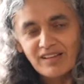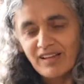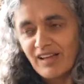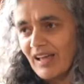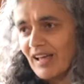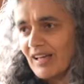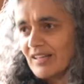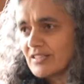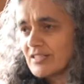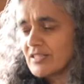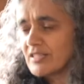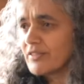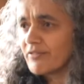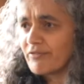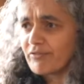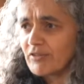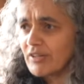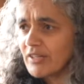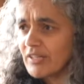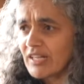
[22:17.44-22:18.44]
And
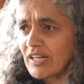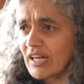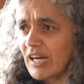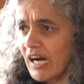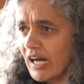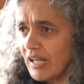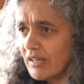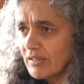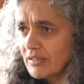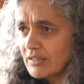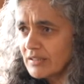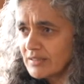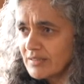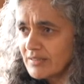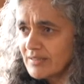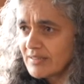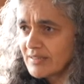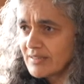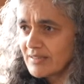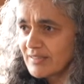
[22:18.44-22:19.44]
different
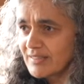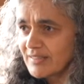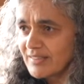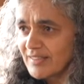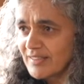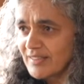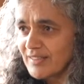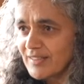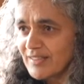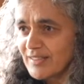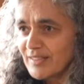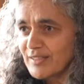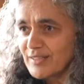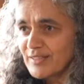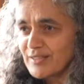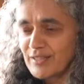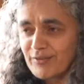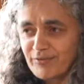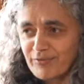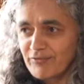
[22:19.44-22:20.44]
colors,
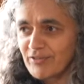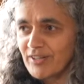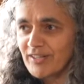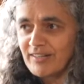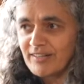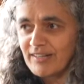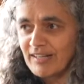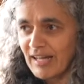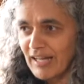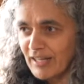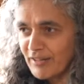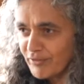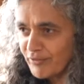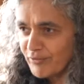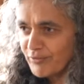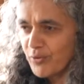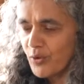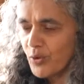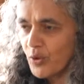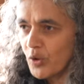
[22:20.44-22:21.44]
different life
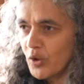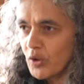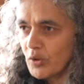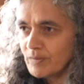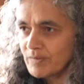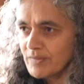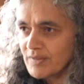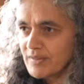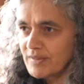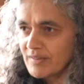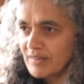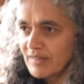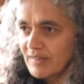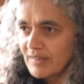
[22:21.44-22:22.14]
forms.